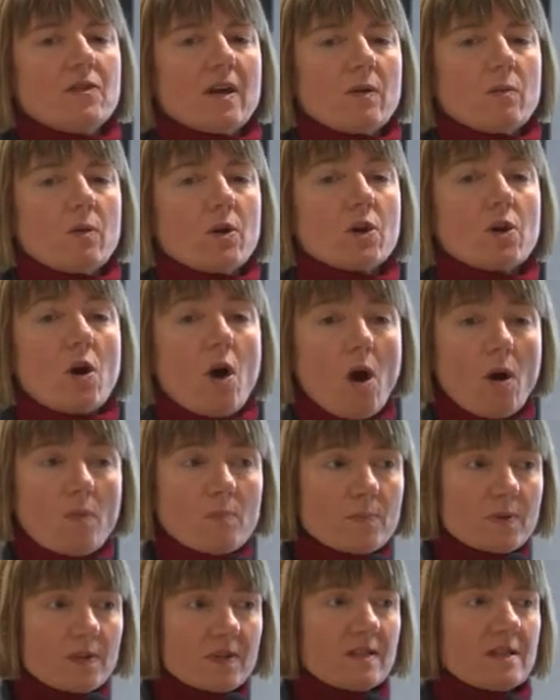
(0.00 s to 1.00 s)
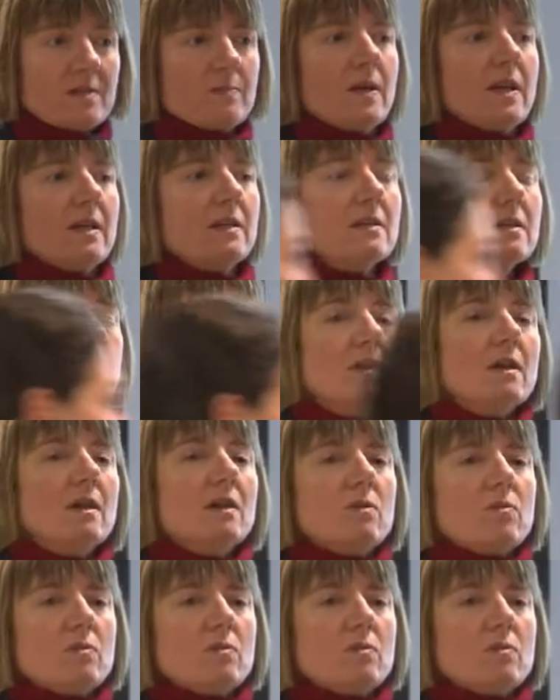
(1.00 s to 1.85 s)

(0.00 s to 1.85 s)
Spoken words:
Fair Work Ombudsman,